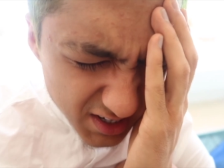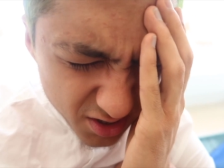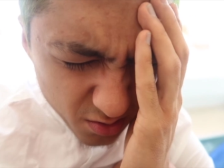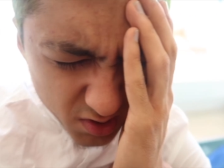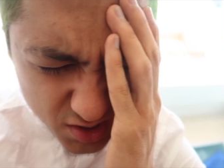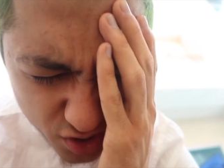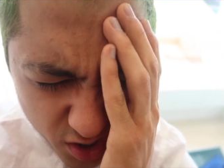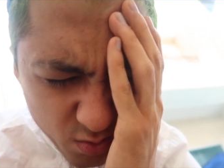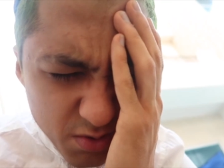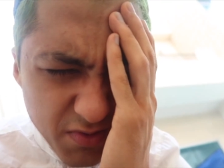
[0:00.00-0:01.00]
I don't know what's
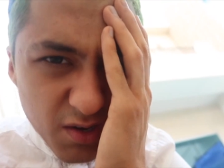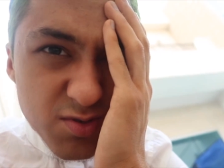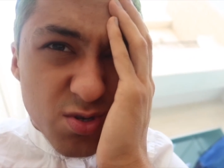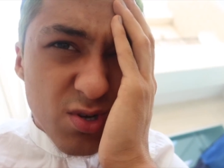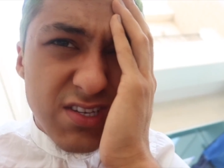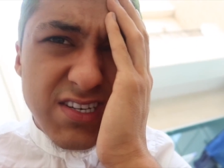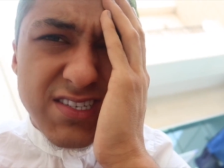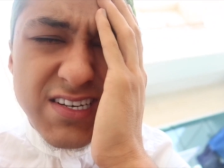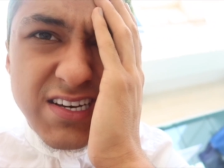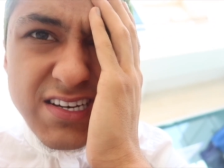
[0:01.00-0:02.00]
wrong with me. I'm so
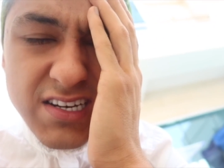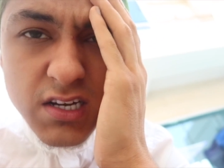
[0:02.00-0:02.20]
dizzy.